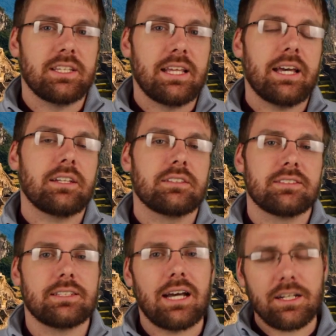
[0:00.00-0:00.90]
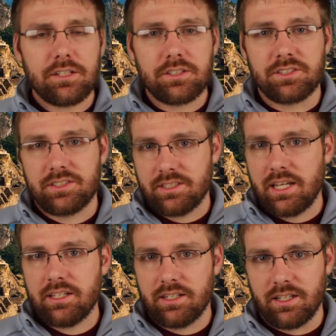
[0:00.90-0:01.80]
and that is not
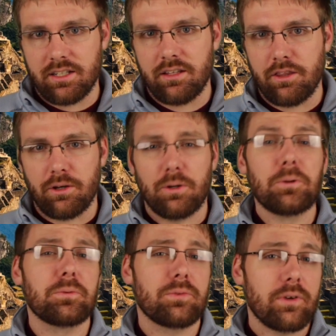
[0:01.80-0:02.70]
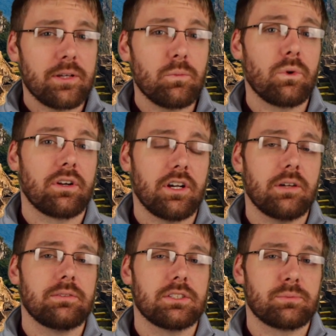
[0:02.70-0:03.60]
understanding the whole framework
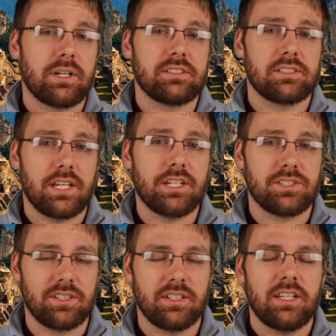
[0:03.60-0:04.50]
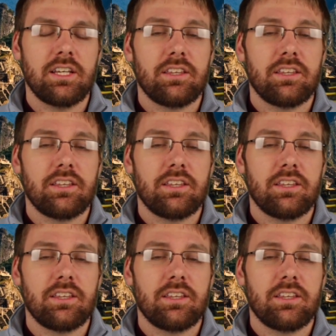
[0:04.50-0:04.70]
of this presentation.